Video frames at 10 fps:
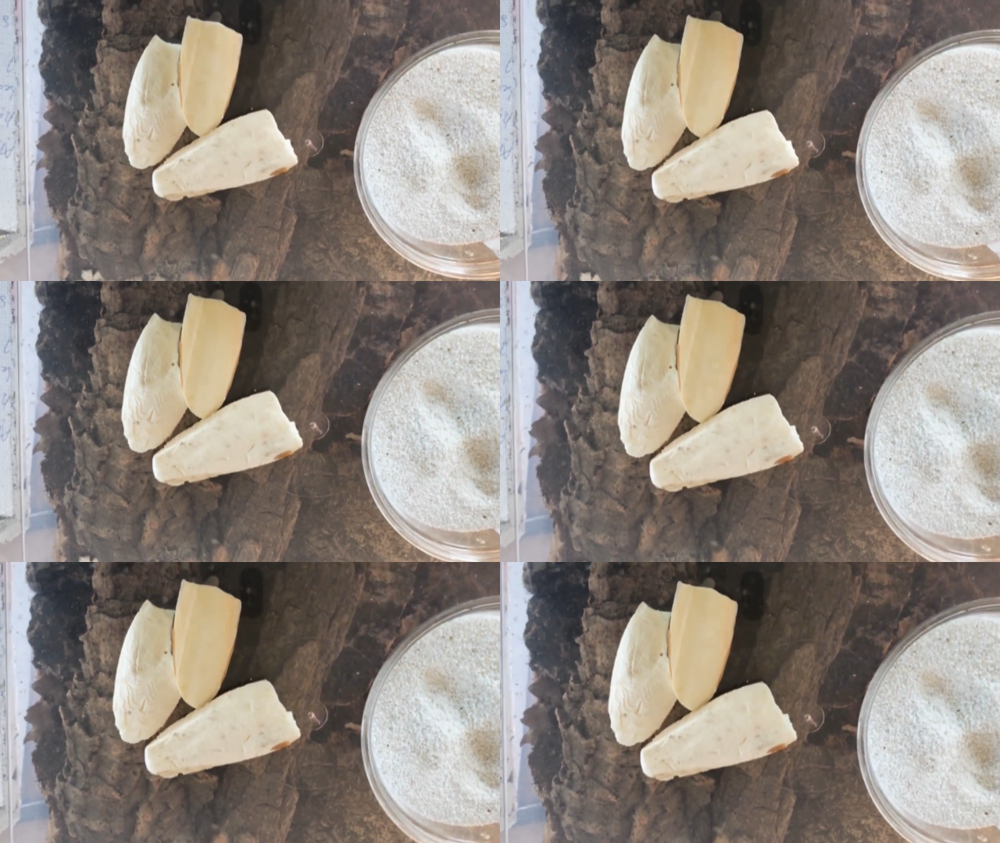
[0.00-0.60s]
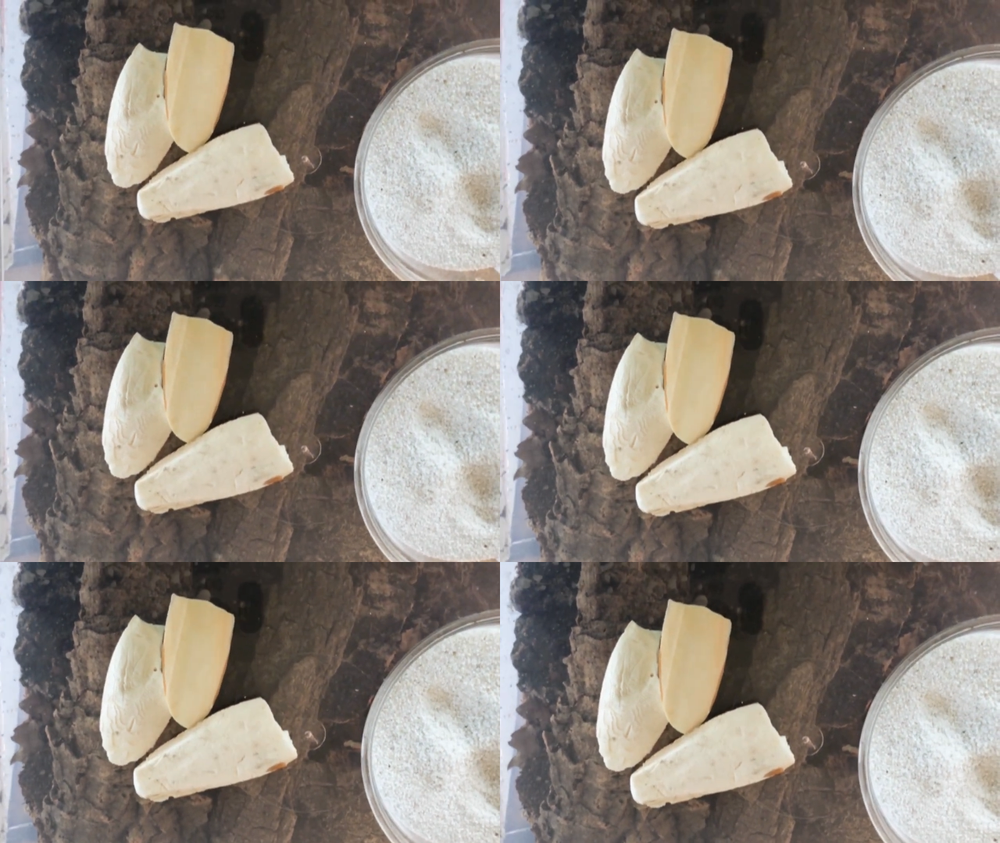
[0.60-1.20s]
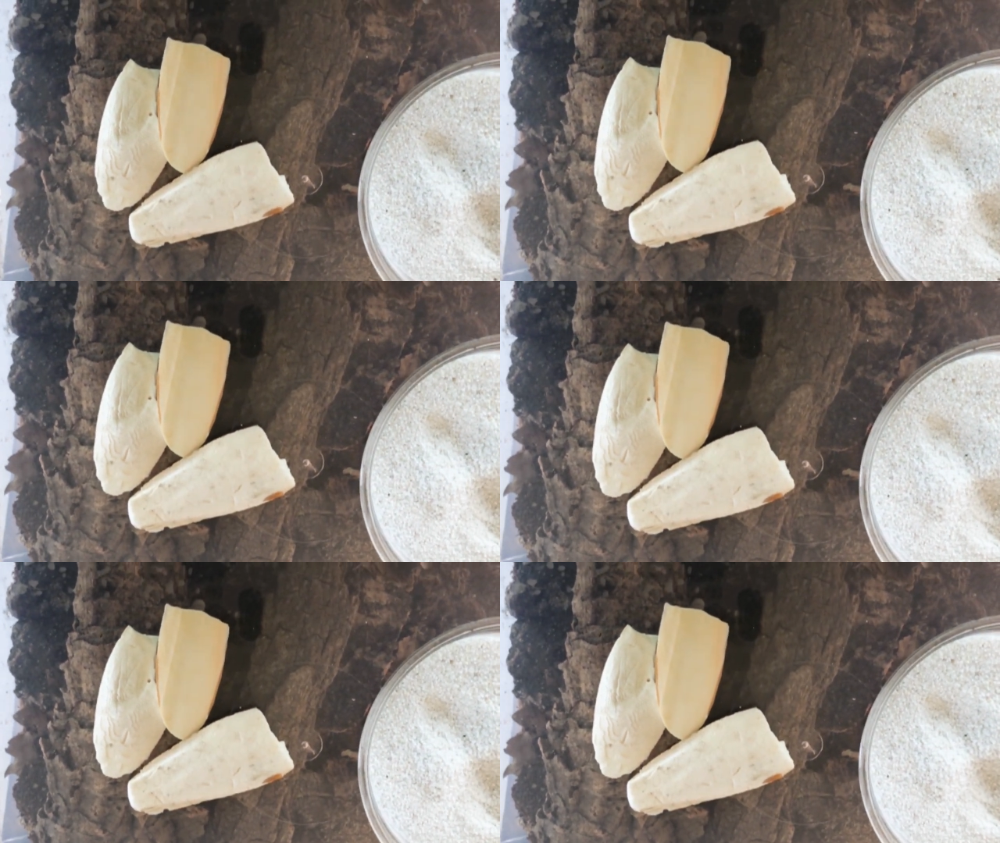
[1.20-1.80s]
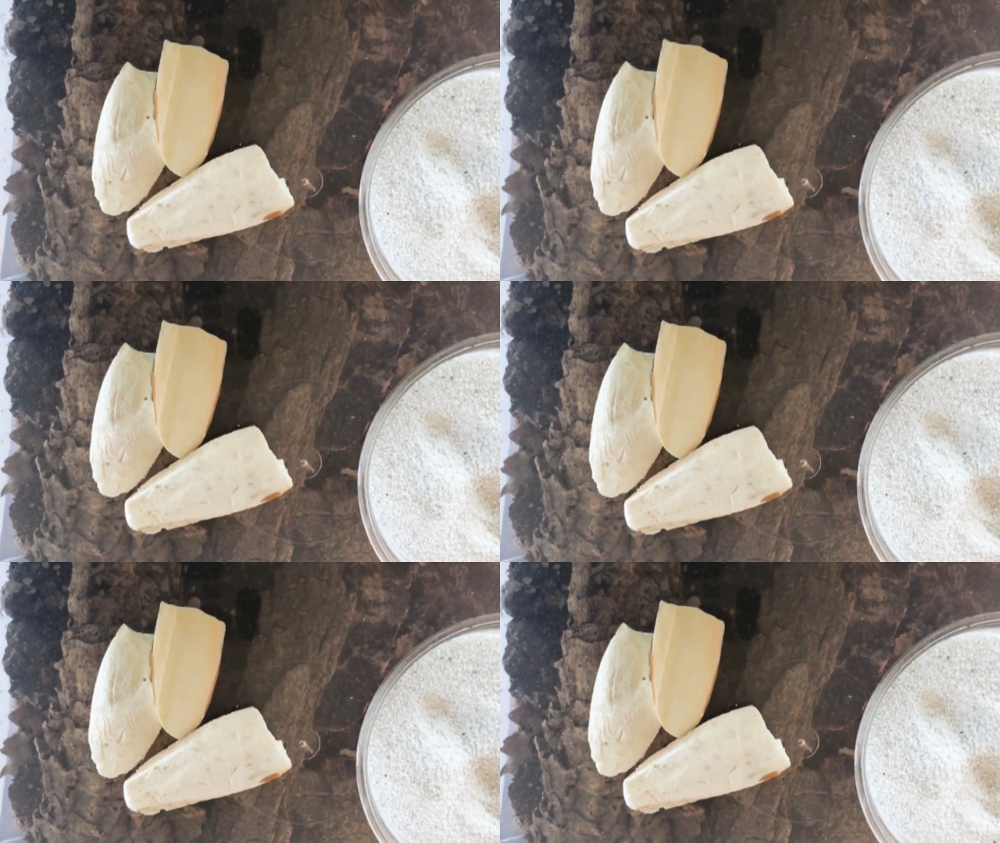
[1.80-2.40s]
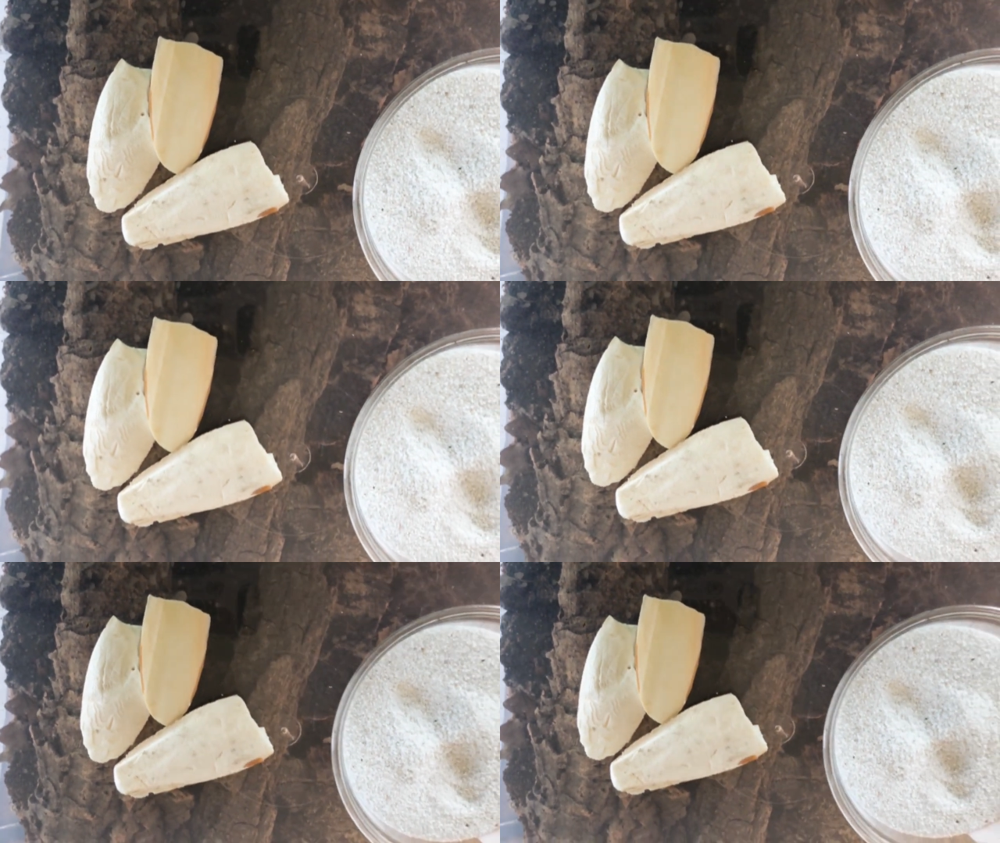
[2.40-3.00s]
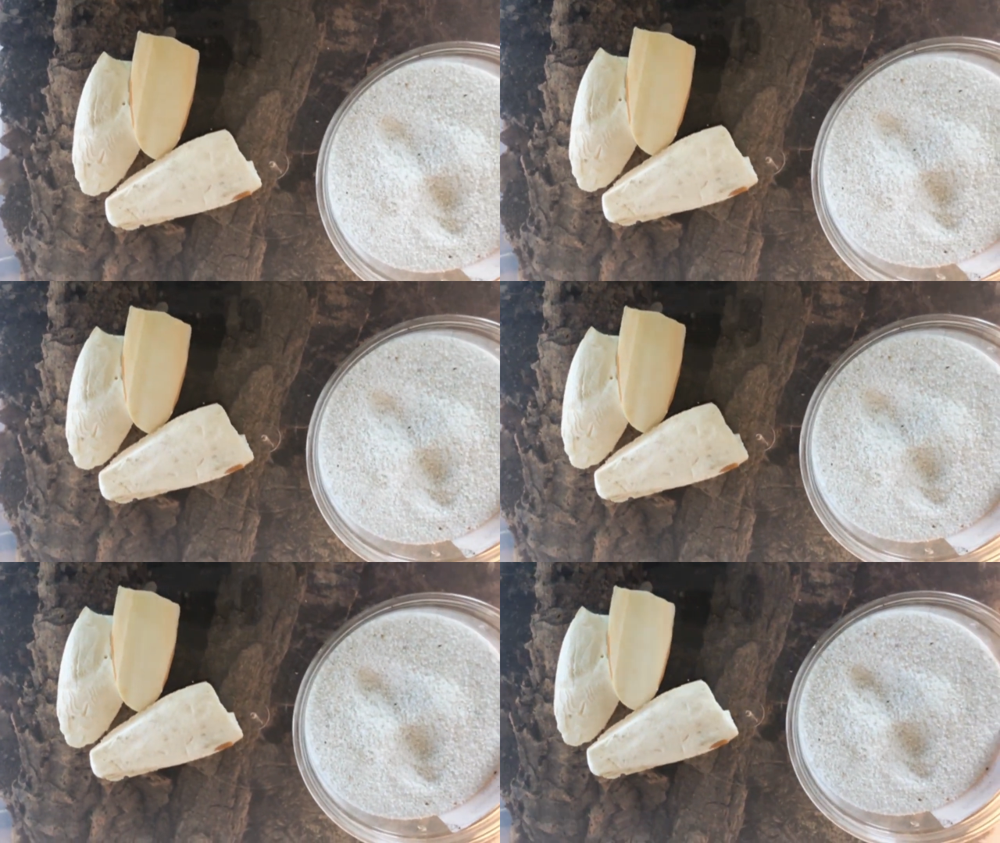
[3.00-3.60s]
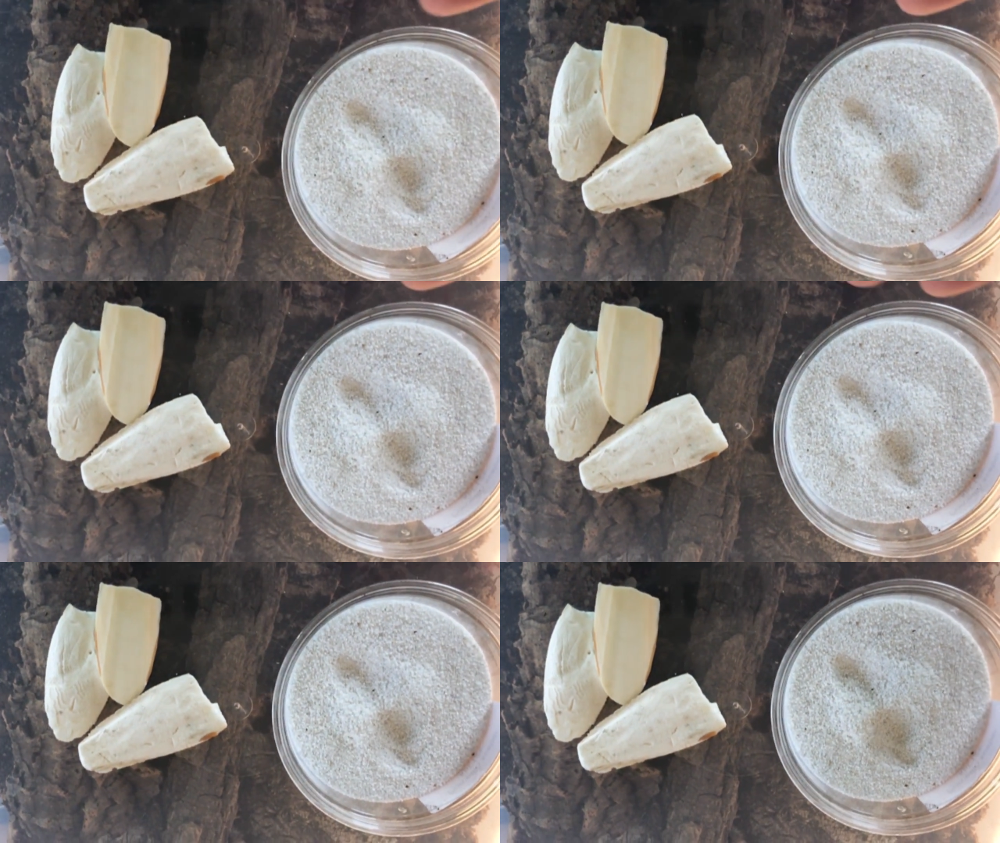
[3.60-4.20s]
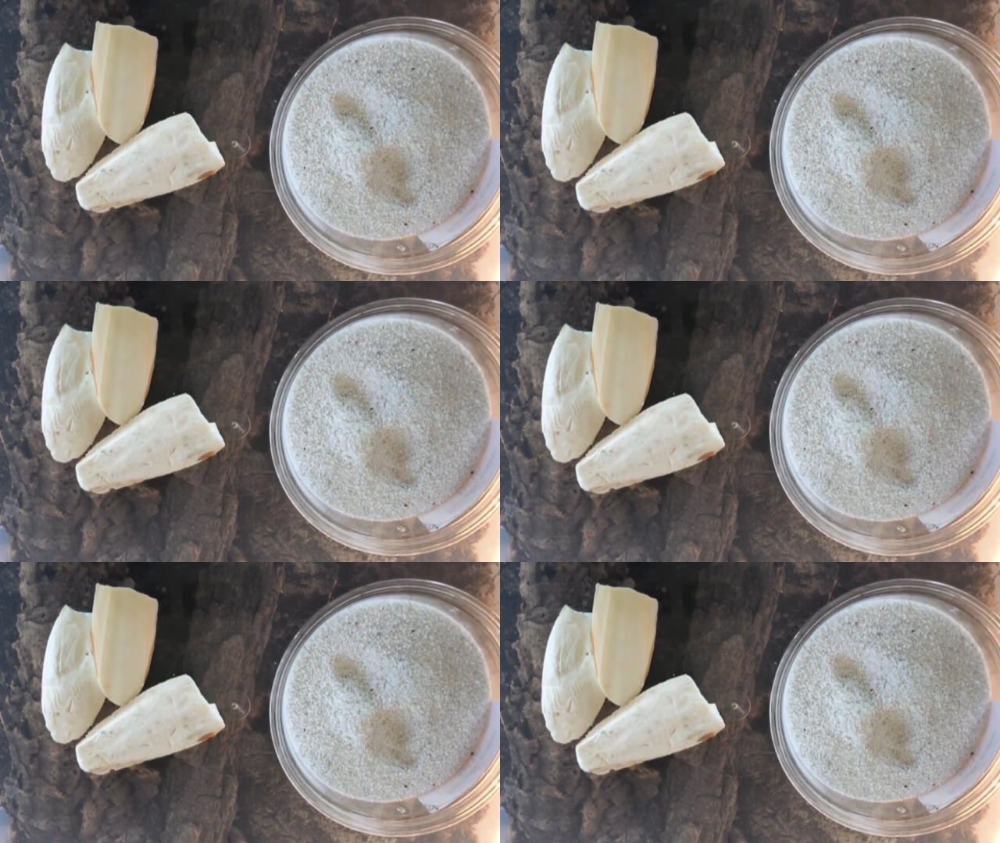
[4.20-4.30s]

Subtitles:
(no speaker visible)